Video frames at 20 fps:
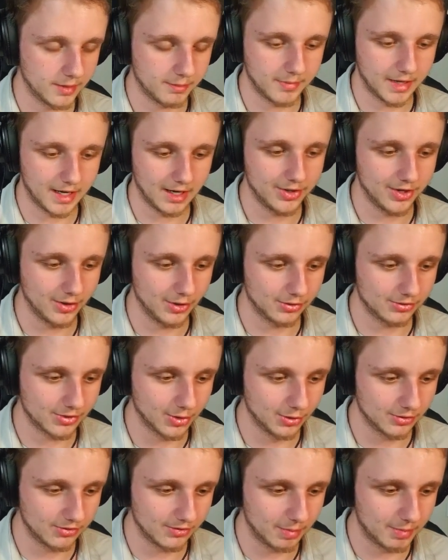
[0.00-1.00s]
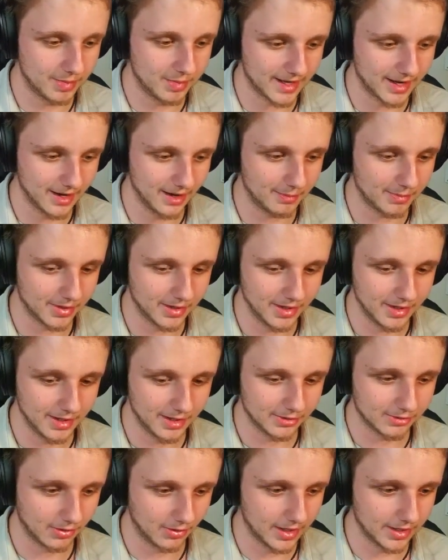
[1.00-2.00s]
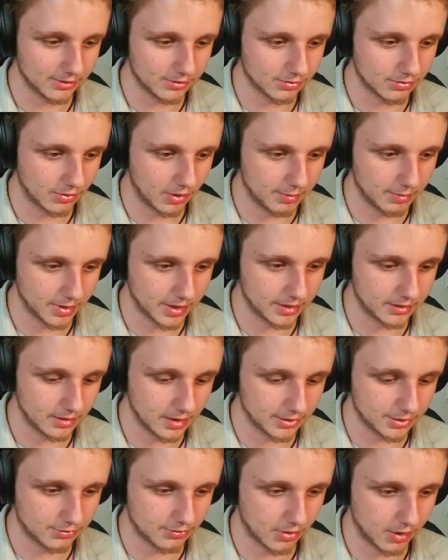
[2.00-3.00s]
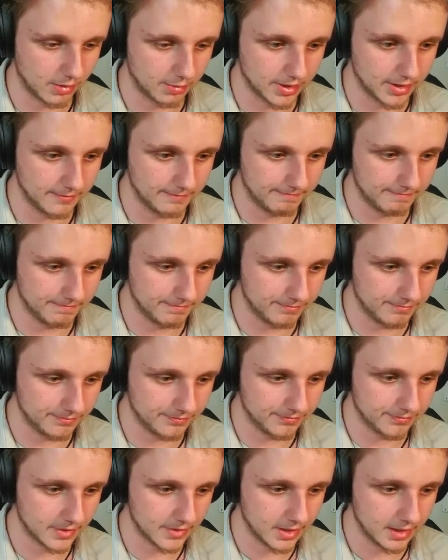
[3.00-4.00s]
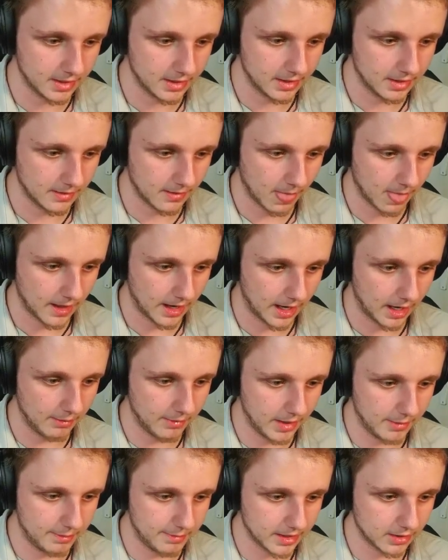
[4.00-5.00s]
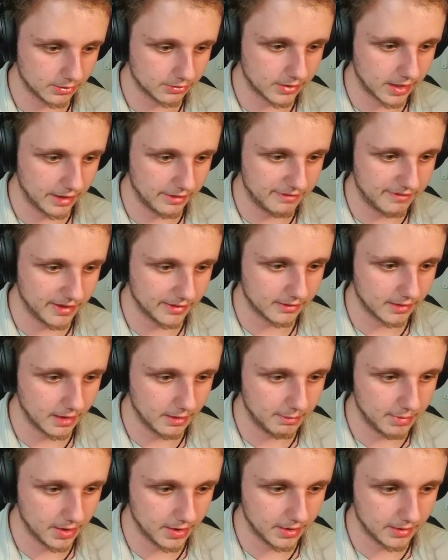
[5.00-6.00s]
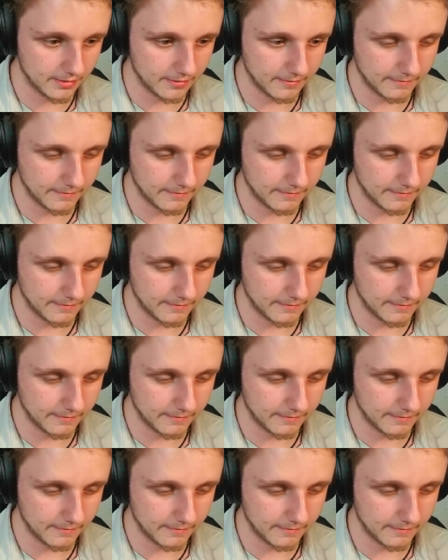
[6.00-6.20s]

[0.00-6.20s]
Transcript: my audio is going to pick up. So let's drop it. How many pickles can you fit in your butt?